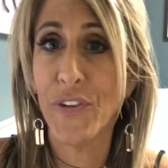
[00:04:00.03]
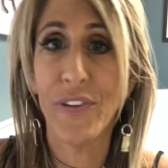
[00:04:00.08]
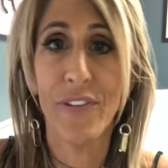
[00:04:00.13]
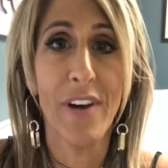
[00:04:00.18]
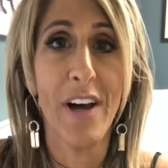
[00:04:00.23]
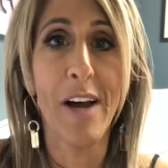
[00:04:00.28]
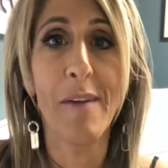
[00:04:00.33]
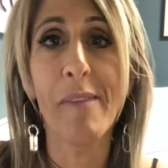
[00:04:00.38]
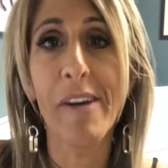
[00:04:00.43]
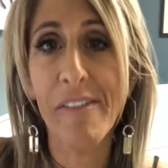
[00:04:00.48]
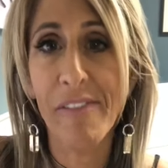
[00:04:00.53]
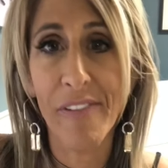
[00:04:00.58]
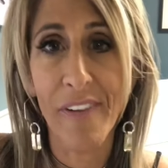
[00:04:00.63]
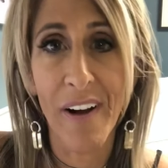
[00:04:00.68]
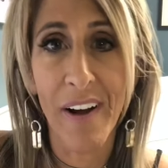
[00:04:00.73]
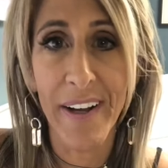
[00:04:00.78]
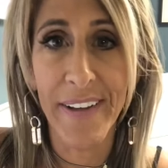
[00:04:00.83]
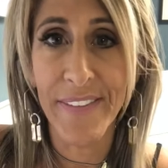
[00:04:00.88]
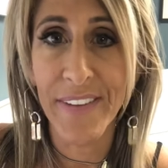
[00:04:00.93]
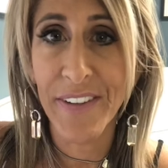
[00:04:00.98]
the time i
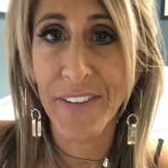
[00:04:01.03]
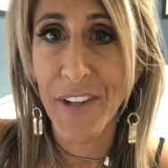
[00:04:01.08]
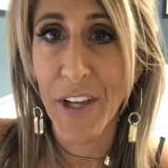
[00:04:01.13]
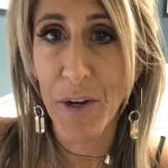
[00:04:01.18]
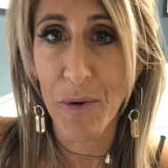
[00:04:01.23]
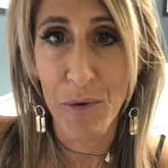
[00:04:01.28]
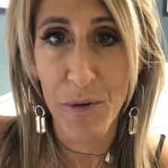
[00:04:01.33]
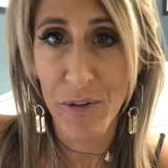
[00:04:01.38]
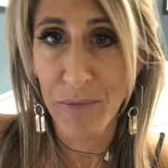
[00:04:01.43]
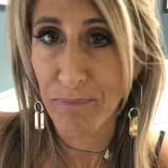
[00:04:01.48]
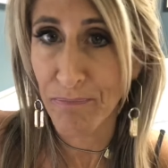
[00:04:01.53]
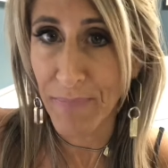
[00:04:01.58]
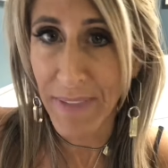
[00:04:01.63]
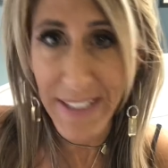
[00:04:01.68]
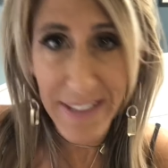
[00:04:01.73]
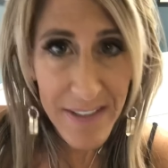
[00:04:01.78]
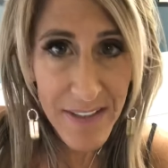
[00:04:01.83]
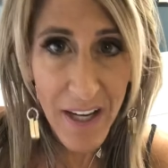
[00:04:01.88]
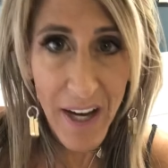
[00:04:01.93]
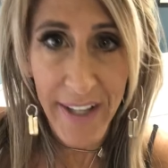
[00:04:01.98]
find that they were
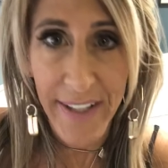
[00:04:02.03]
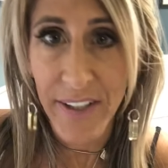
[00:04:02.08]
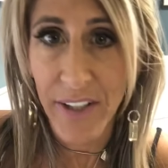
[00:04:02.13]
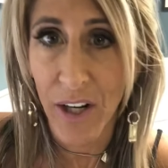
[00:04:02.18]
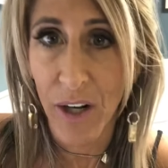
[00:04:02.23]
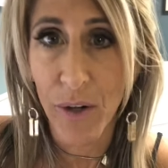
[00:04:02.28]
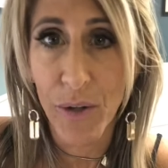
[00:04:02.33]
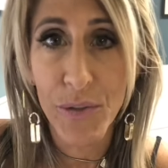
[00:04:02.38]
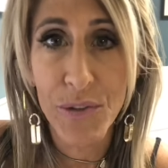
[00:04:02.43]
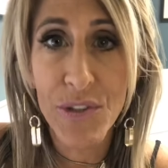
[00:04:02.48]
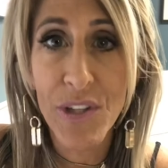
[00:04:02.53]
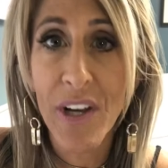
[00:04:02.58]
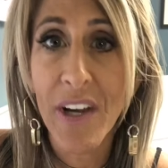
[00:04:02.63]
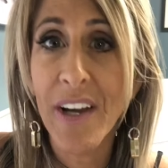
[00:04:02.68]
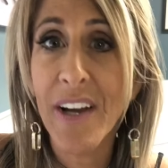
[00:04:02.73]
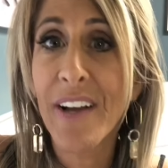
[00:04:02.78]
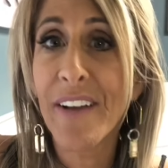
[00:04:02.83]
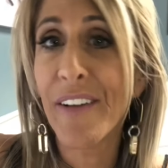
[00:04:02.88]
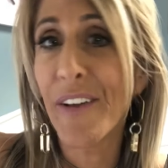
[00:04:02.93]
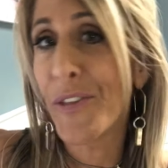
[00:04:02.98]
misdiagnosed
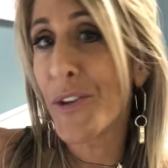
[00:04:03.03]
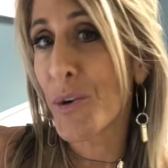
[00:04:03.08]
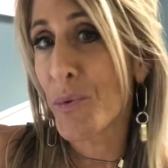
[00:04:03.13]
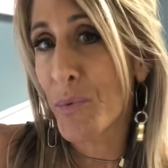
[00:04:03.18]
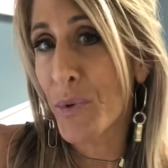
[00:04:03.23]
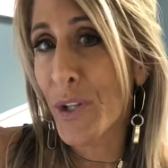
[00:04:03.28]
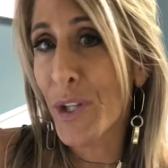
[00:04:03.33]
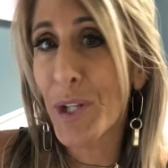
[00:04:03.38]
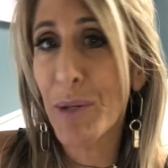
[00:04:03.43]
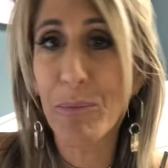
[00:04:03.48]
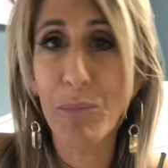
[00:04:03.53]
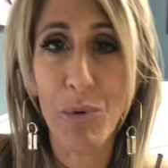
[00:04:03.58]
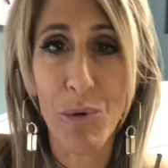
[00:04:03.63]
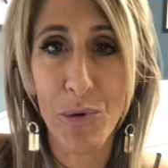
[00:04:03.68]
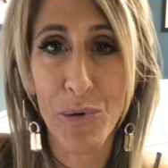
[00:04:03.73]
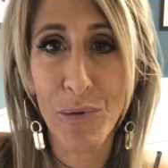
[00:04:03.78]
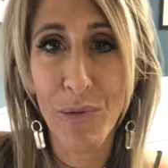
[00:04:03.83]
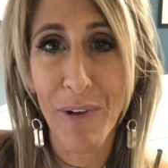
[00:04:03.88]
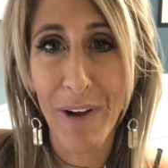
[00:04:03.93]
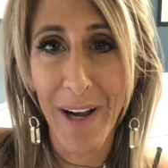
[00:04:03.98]
that they're really
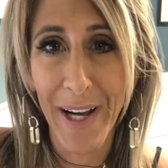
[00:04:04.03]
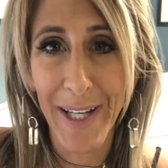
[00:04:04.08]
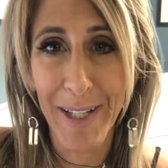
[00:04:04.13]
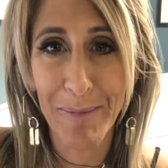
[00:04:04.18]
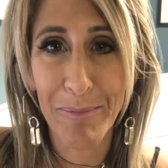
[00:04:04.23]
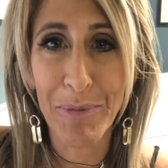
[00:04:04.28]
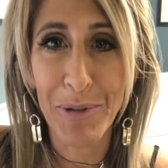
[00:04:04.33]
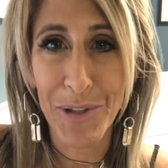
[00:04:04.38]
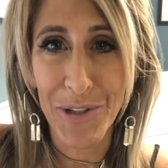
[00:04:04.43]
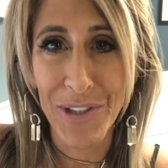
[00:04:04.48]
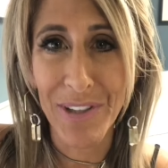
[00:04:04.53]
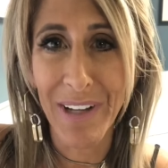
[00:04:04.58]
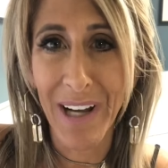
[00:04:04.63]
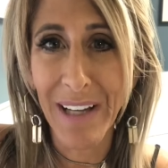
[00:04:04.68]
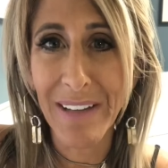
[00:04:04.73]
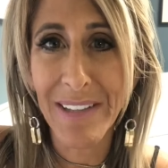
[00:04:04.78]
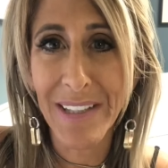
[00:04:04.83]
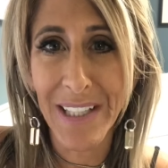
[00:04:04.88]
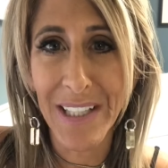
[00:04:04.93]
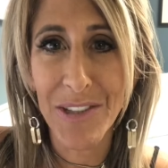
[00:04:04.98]
borderline
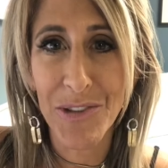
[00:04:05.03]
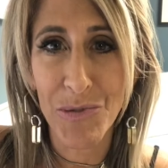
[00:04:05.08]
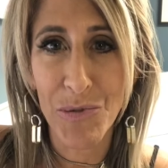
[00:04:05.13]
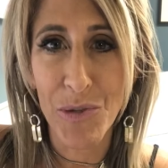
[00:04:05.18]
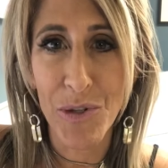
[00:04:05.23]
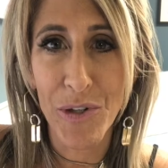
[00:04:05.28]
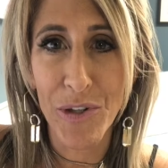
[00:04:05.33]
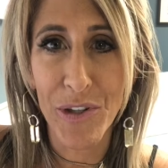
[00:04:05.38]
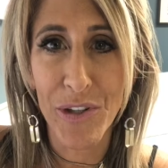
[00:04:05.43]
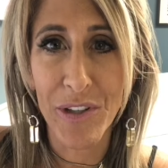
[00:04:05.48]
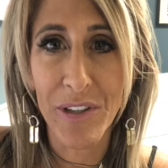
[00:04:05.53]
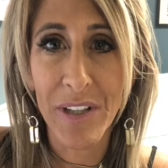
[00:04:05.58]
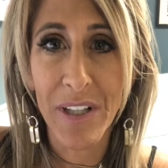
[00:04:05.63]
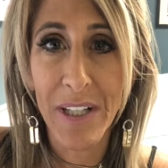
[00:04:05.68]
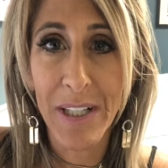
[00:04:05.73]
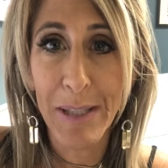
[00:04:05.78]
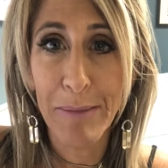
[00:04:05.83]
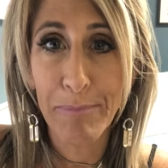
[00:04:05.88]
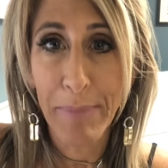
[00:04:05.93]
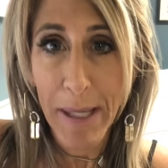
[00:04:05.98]
personality disorder
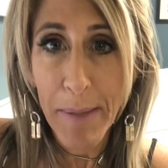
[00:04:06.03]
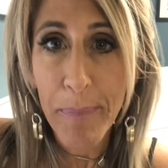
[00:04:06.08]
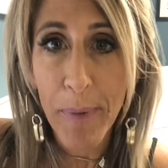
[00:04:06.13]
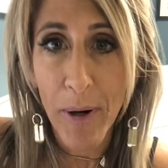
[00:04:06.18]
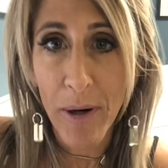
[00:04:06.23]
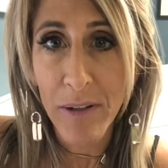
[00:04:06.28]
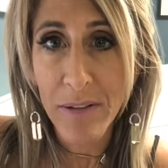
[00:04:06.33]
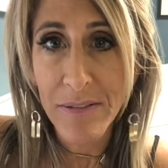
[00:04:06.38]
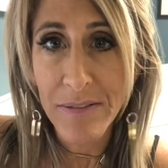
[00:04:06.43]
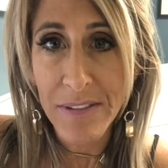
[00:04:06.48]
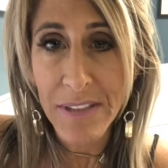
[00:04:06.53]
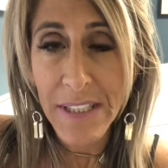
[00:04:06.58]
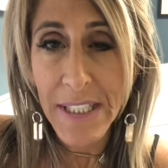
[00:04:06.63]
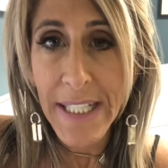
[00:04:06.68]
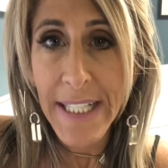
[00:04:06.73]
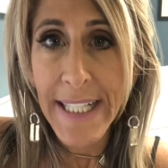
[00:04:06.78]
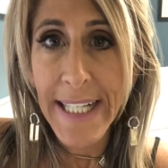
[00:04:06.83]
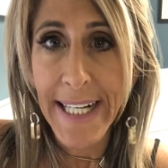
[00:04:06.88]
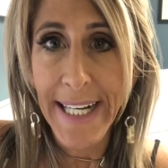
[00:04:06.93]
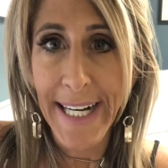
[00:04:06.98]
people
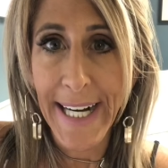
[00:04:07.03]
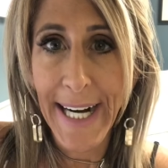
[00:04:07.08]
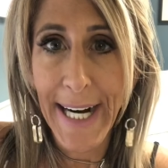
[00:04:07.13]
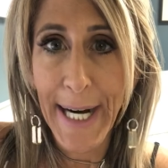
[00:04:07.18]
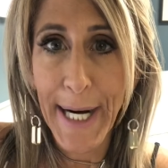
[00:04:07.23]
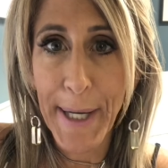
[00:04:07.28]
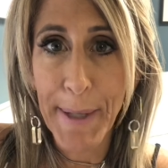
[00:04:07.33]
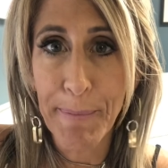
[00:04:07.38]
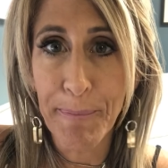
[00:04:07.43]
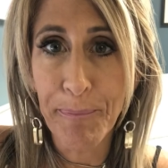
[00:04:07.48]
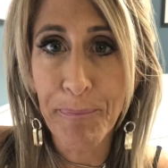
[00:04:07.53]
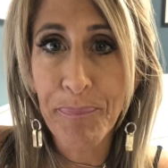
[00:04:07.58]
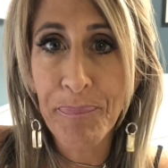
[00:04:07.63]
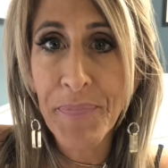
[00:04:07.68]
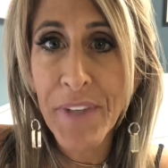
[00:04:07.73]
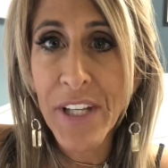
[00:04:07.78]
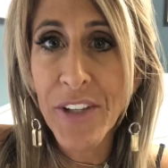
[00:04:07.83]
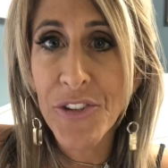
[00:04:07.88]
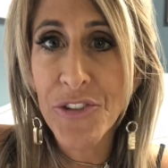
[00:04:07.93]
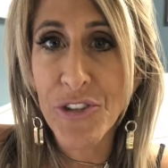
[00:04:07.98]
um,
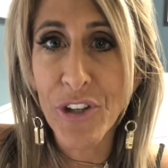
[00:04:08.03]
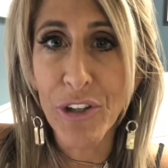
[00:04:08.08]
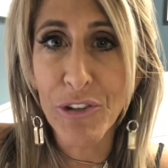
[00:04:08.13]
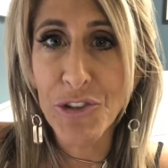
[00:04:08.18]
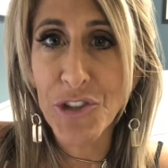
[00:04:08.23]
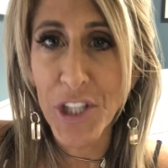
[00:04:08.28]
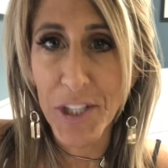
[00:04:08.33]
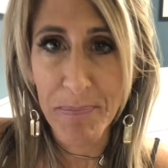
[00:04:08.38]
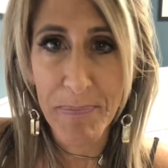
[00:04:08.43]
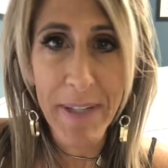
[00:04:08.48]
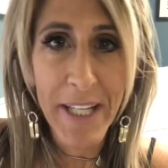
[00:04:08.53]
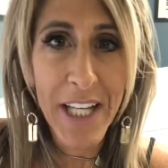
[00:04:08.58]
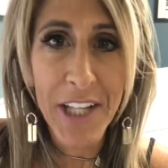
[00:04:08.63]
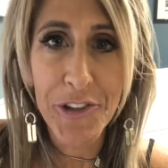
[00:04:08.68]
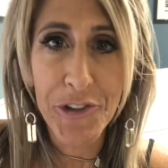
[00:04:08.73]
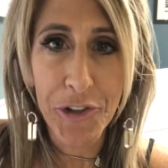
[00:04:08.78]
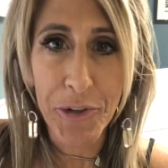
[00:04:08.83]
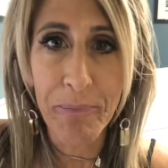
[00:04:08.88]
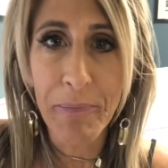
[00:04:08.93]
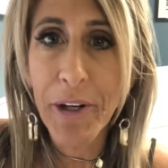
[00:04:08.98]
so just
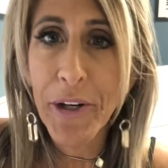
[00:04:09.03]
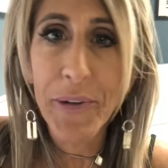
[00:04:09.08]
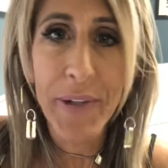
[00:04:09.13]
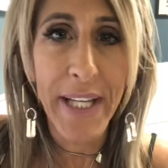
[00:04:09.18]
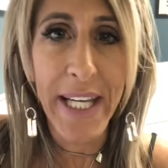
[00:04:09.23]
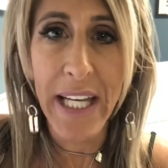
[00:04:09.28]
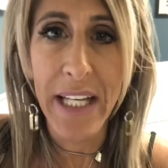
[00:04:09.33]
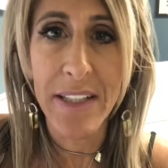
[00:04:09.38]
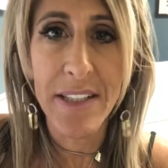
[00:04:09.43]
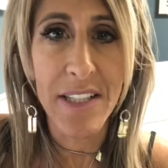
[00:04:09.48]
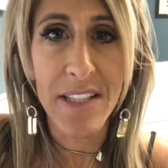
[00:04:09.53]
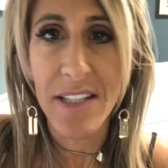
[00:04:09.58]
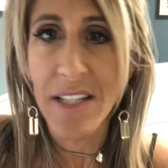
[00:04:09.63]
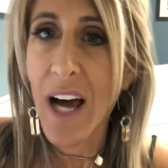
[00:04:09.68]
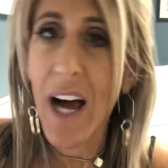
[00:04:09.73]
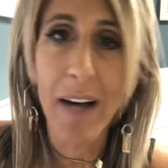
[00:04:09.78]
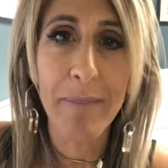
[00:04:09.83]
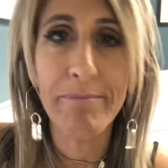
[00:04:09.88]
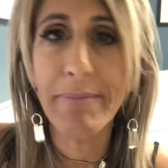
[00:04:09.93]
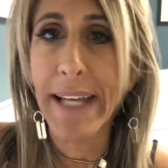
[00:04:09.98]
because you're moody does
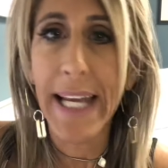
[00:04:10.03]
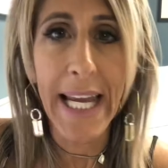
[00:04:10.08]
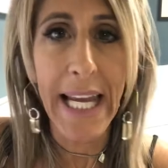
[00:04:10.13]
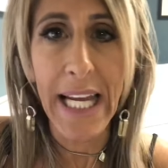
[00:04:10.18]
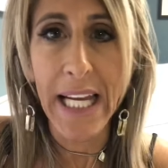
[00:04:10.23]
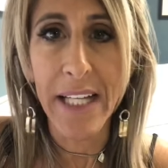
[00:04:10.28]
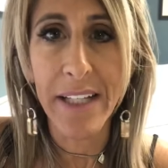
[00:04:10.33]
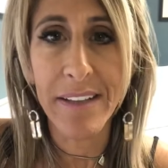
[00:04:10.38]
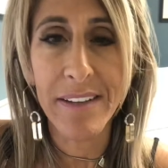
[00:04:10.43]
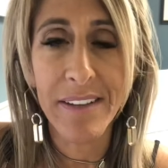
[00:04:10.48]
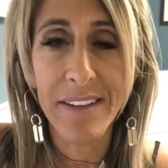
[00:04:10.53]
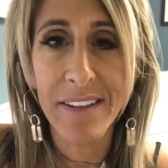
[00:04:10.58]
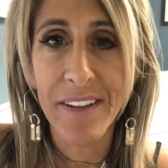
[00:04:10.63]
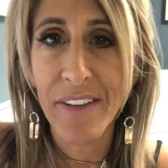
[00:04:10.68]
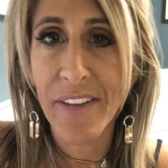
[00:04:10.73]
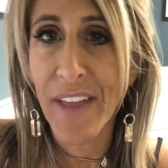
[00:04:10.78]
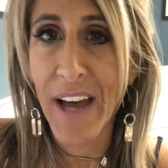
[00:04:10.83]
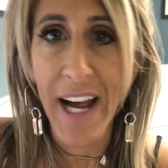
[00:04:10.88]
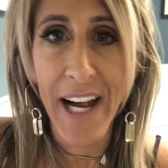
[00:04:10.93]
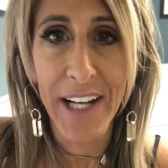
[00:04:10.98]
not mean
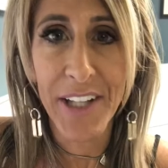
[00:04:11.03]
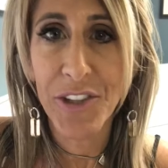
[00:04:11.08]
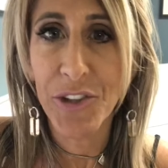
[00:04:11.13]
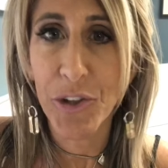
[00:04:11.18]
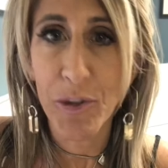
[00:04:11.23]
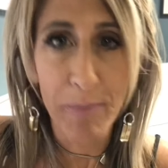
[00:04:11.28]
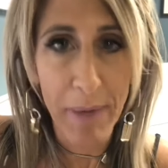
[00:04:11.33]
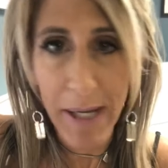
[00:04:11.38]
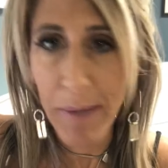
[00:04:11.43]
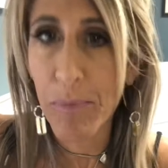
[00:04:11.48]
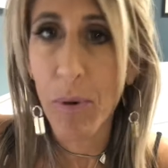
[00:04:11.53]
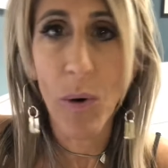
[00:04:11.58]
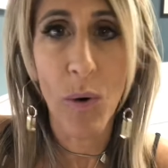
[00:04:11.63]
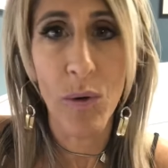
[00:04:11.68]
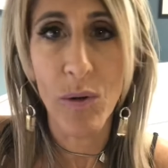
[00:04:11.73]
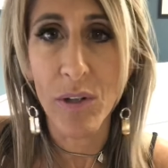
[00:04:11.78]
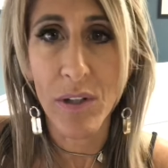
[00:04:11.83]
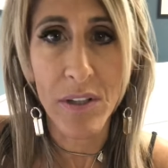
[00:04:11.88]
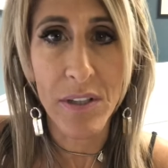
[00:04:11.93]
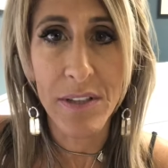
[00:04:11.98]
that you're
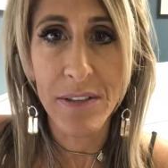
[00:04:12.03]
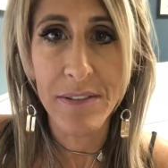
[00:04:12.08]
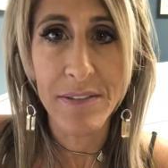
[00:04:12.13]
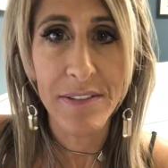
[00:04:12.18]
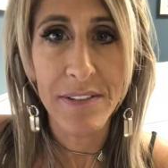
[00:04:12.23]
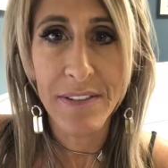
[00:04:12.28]
bipolar.